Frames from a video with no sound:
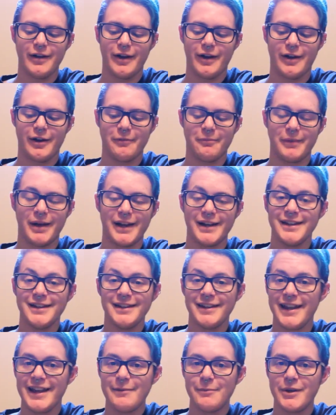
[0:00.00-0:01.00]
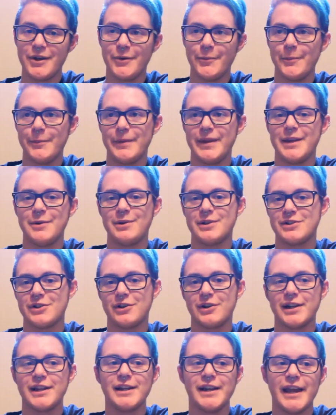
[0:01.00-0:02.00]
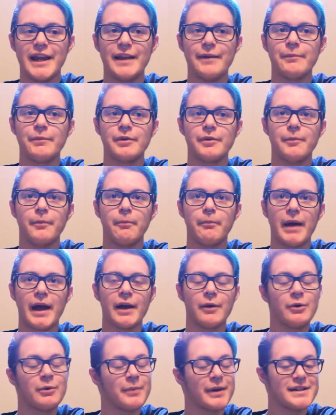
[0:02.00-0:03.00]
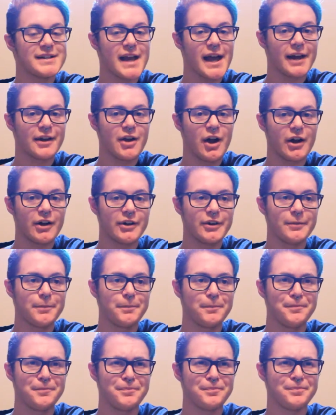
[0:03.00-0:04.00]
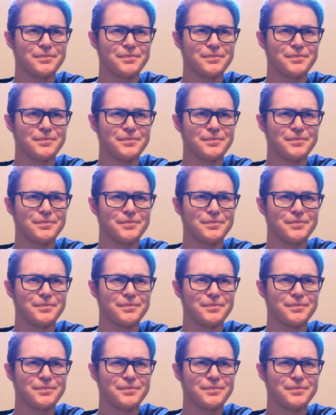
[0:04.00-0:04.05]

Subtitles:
I didn't name him. He was already named back when my dad got him.